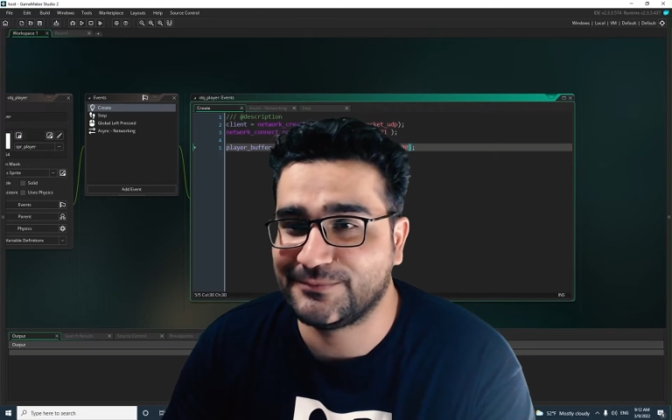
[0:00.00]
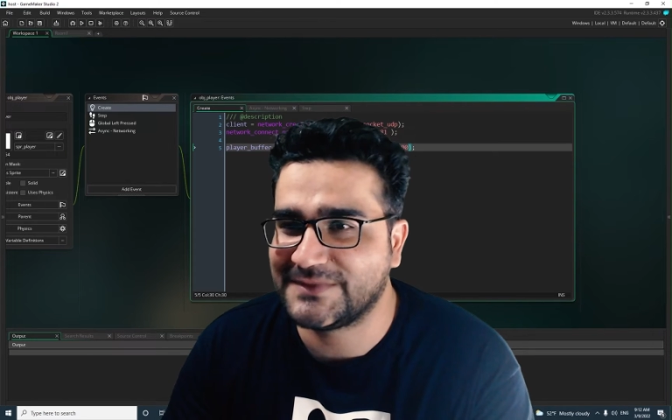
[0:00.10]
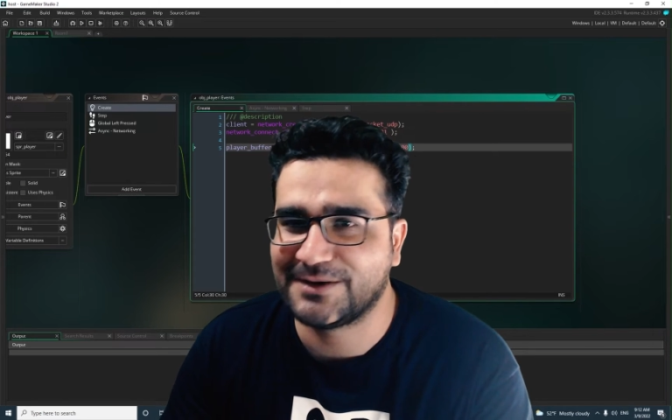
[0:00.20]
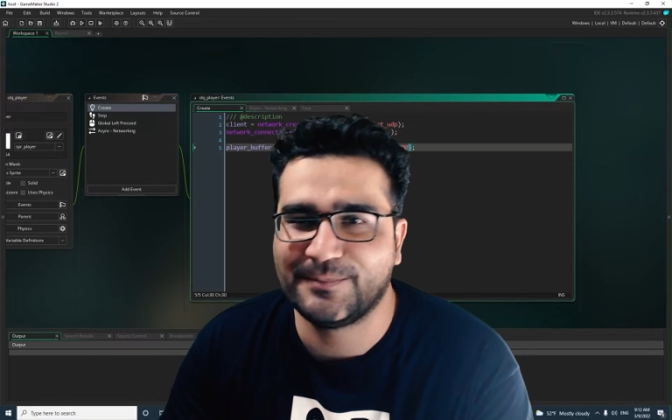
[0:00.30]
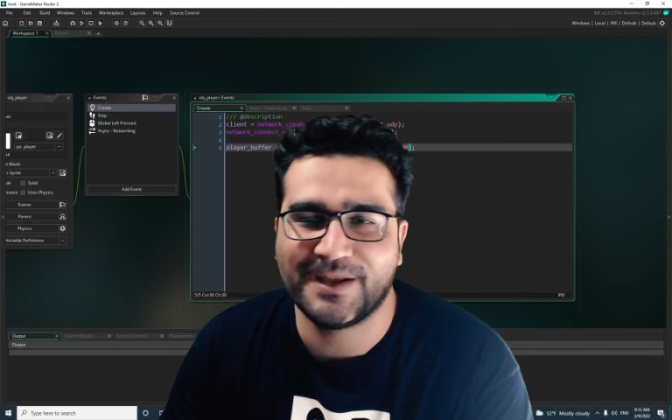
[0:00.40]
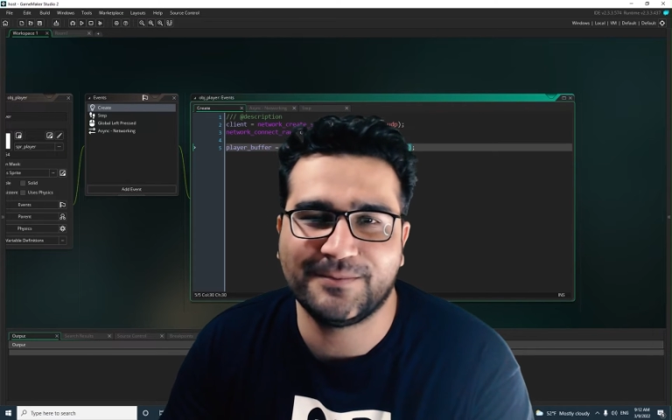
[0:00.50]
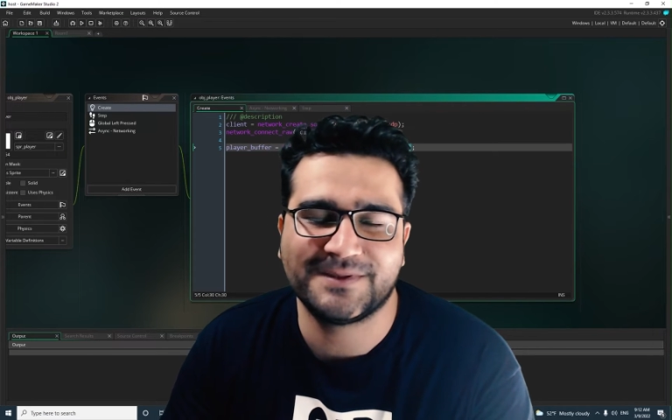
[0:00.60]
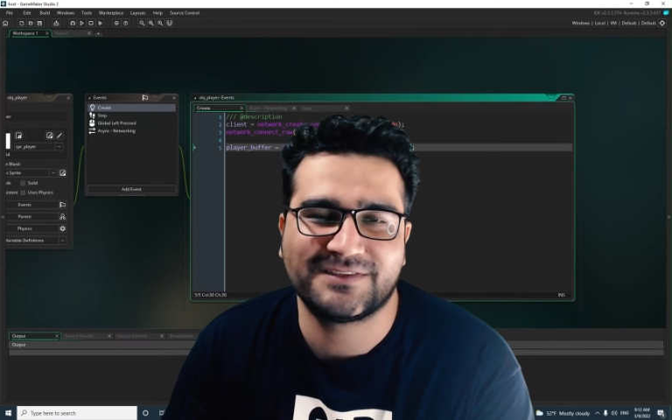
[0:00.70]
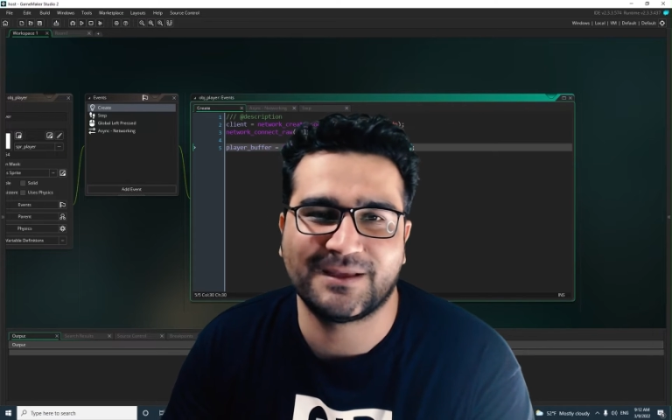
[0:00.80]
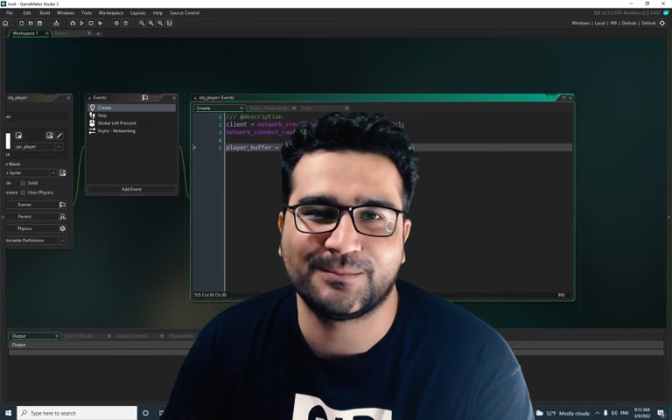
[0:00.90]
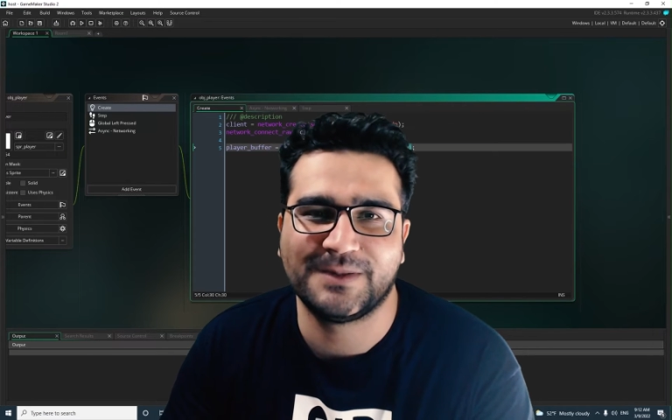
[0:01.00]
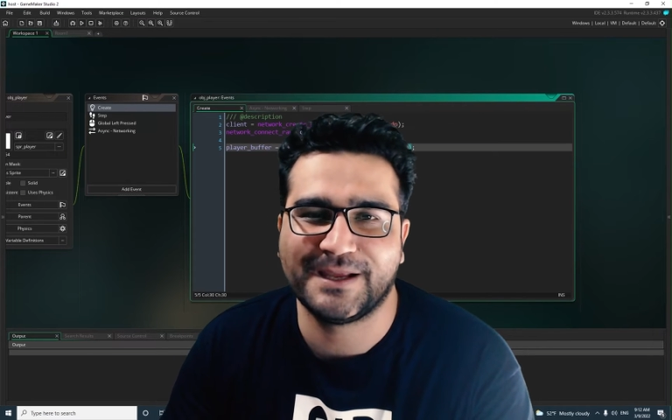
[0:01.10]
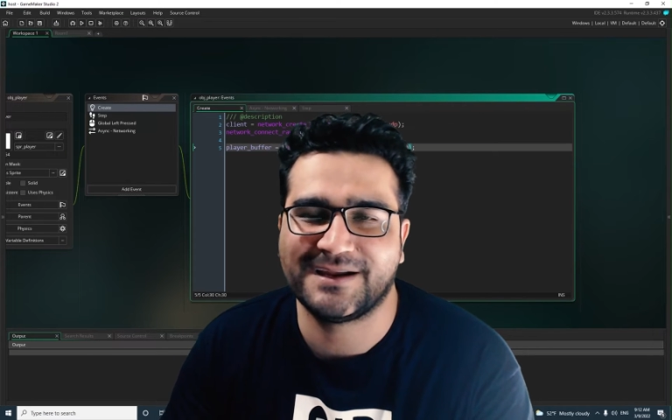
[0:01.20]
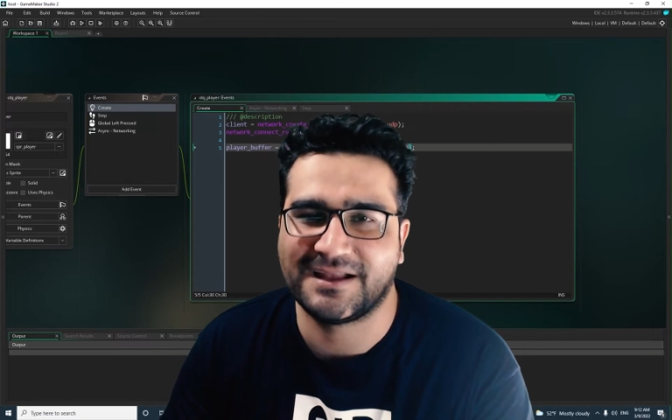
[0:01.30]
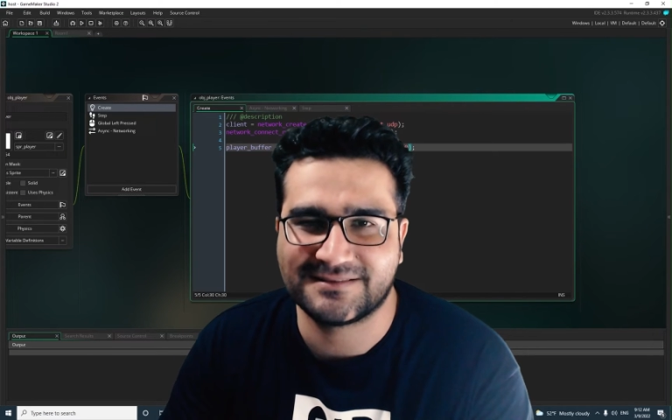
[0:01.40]
there may be 10
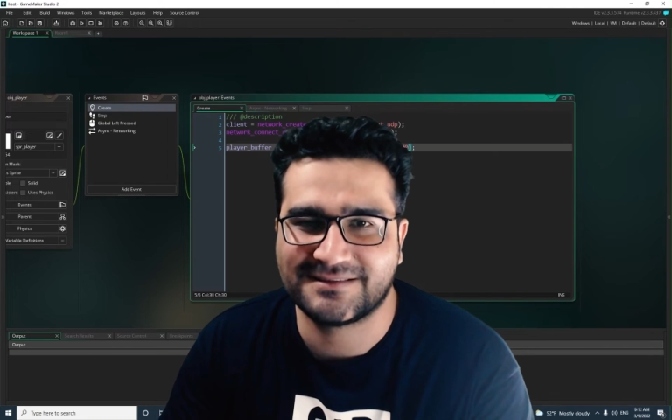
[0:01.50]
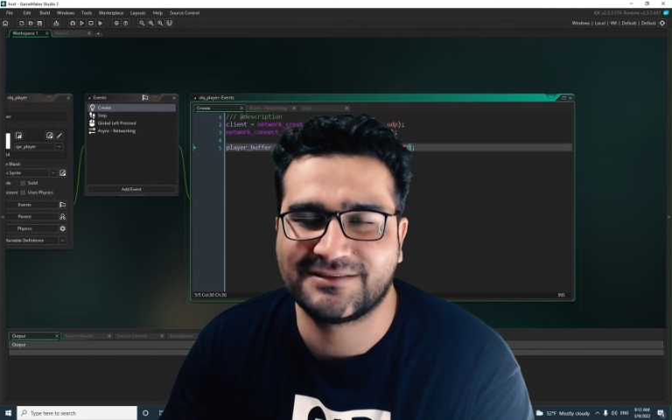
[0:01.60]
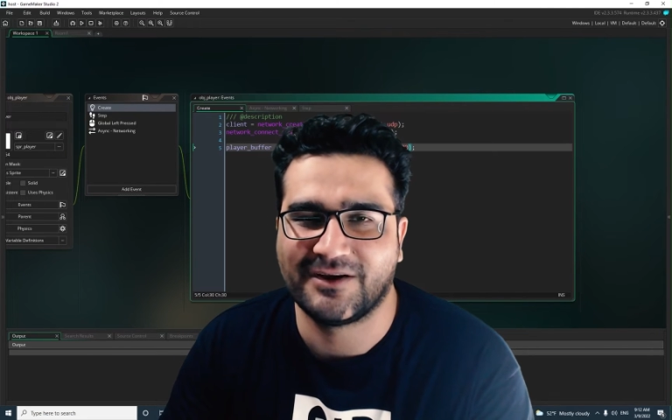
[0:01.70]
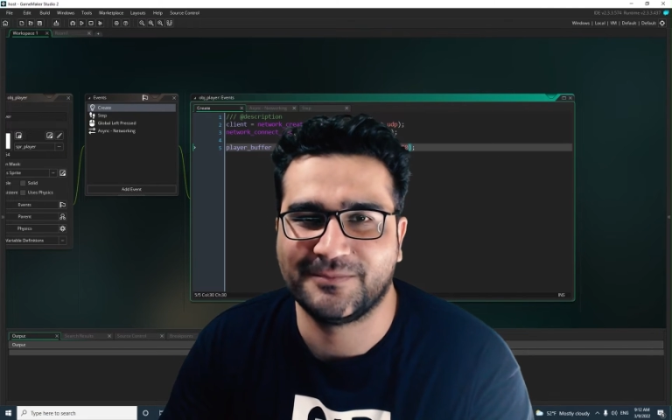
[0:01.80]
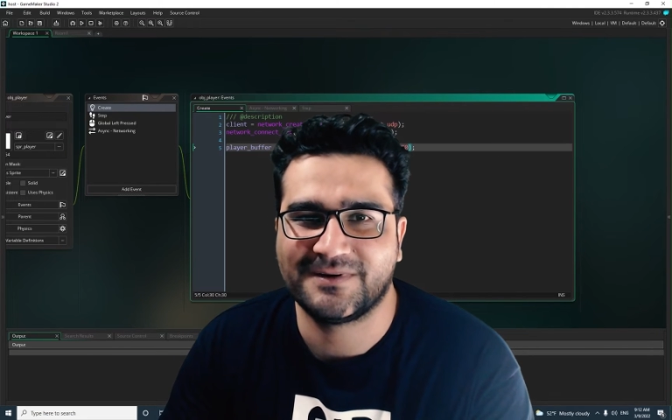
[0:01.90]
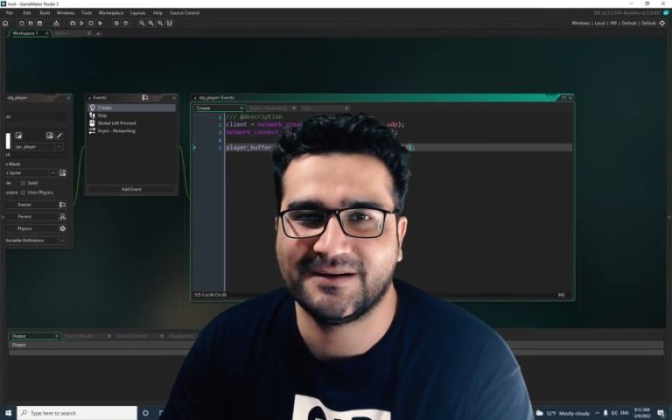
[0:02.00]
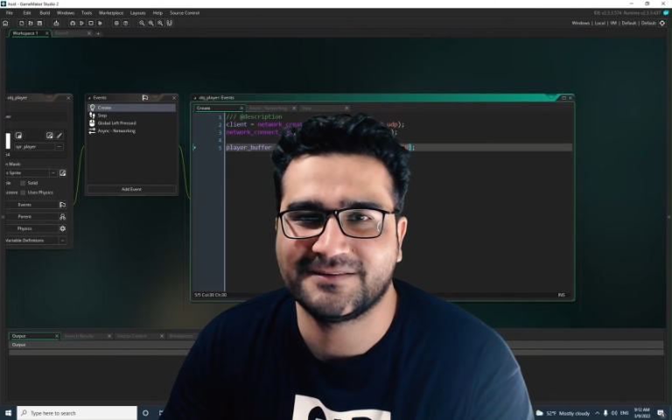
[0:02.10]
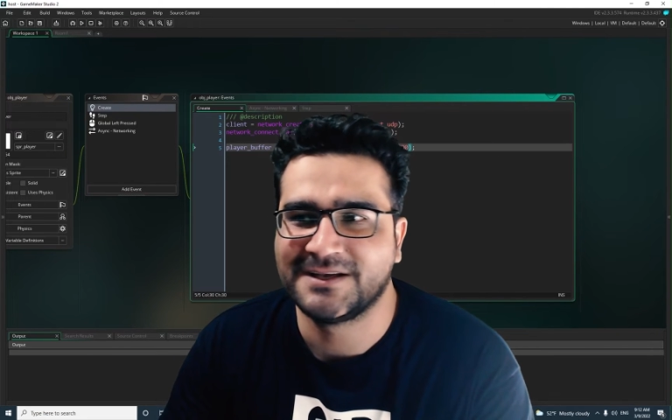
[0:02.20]
players at the time, right?